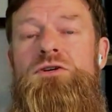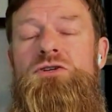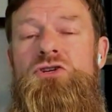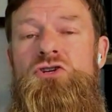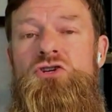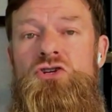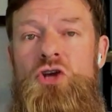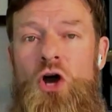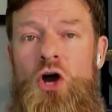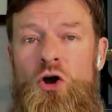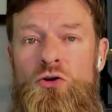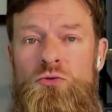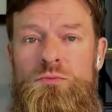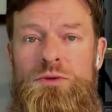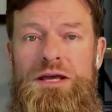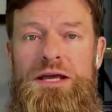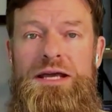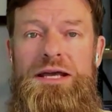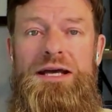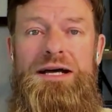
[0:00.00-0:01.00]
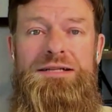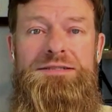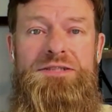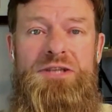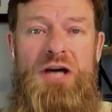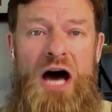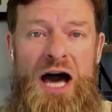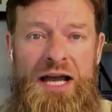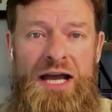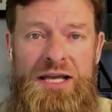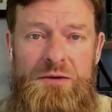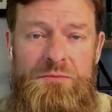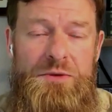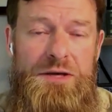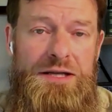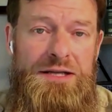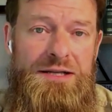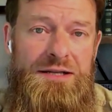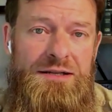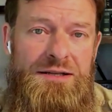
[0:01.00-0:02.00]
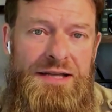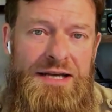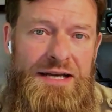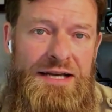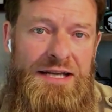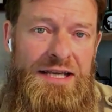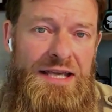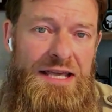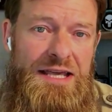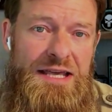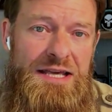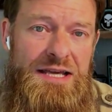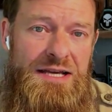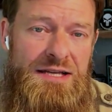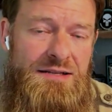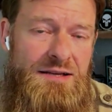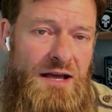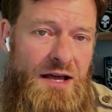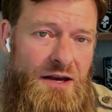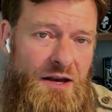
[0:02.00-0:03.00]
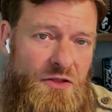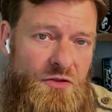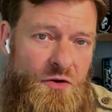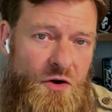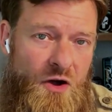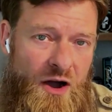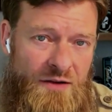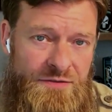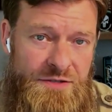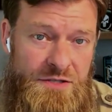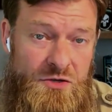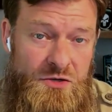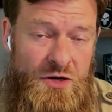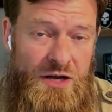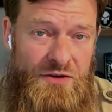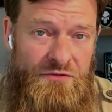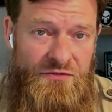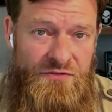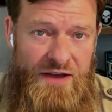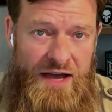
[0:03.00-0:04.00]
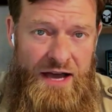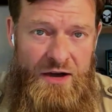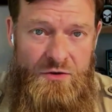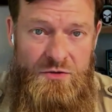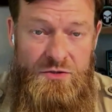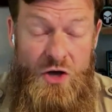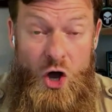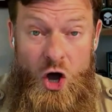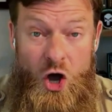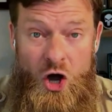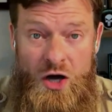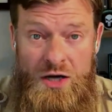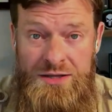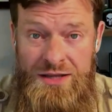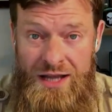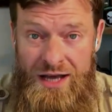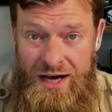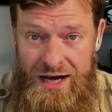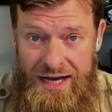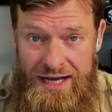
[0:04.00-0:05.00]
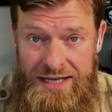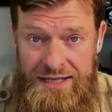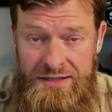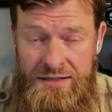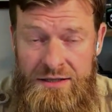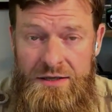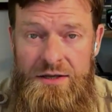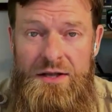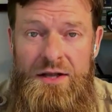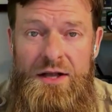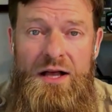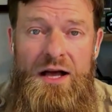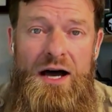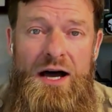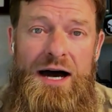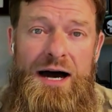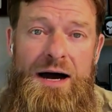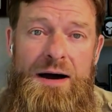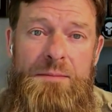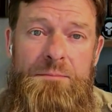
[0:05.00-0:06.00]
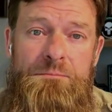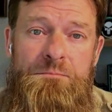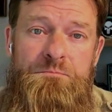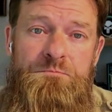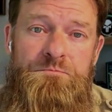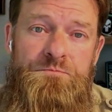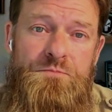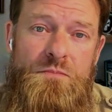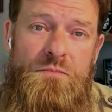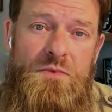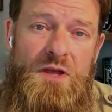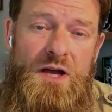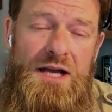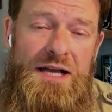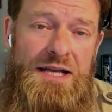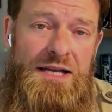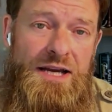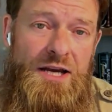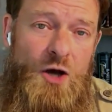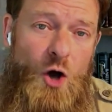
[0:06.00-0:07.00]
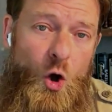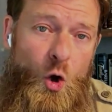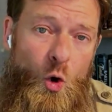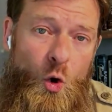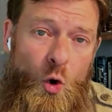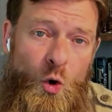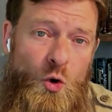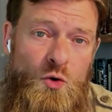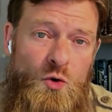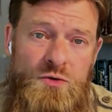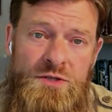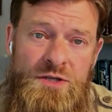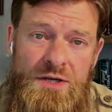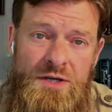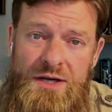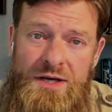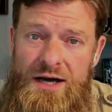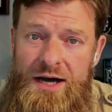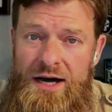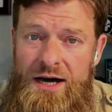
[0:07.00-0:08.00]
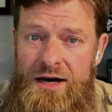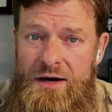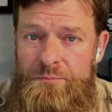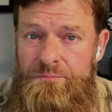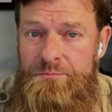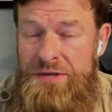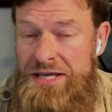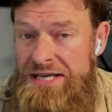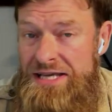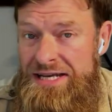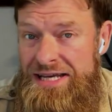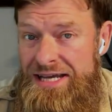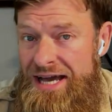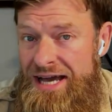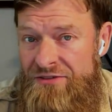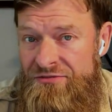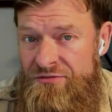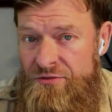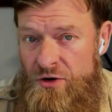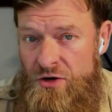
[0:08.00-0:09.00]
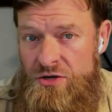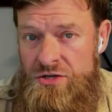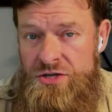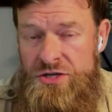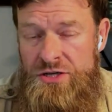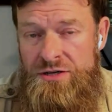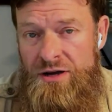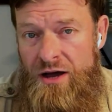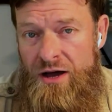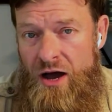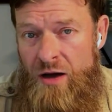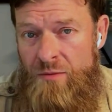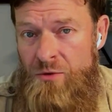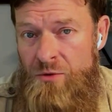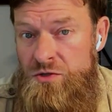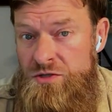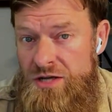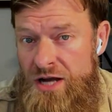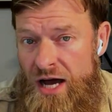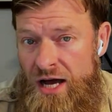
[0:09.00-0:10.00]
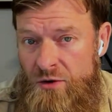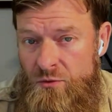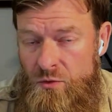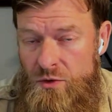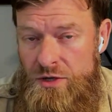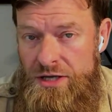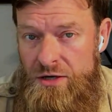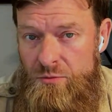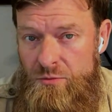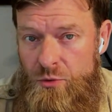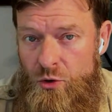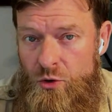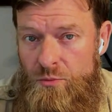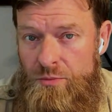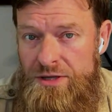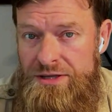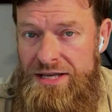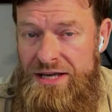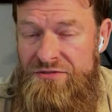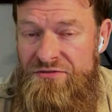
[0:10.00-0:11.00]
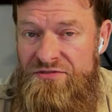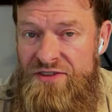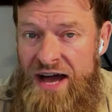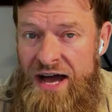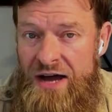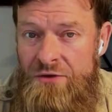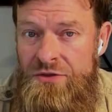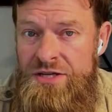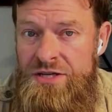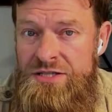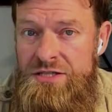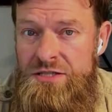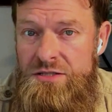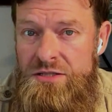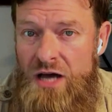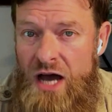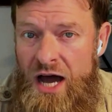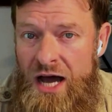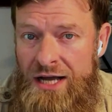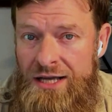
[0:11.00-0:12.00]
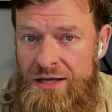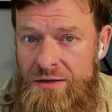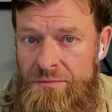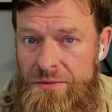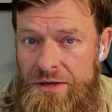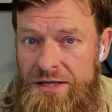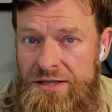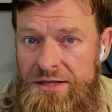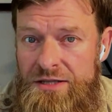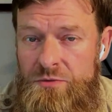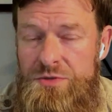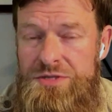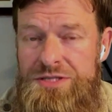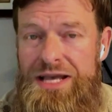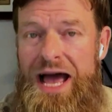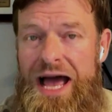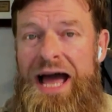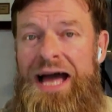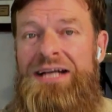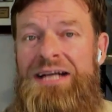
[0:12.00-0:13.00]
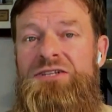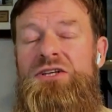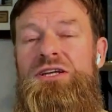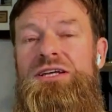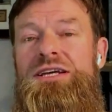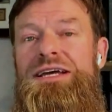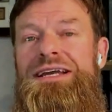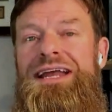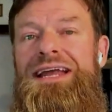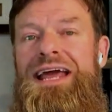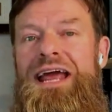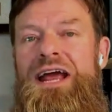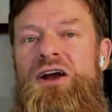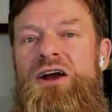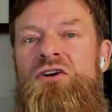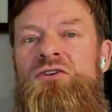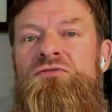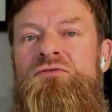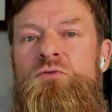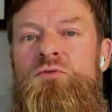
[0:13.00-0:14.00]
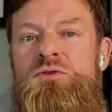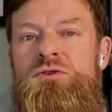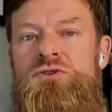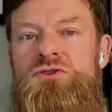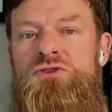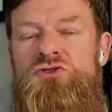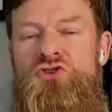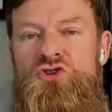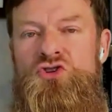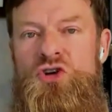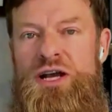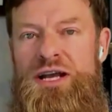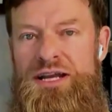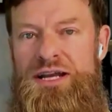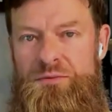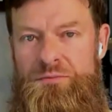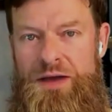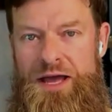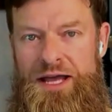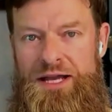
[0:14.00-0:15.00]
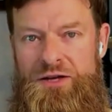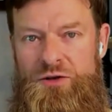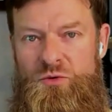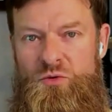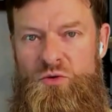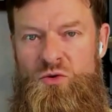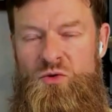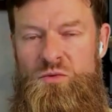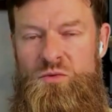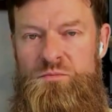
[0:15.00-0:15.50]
showed me a document that he and another officer had found online in an old PDF version, almost not readable, but they found this document that was actually an Air Force training manual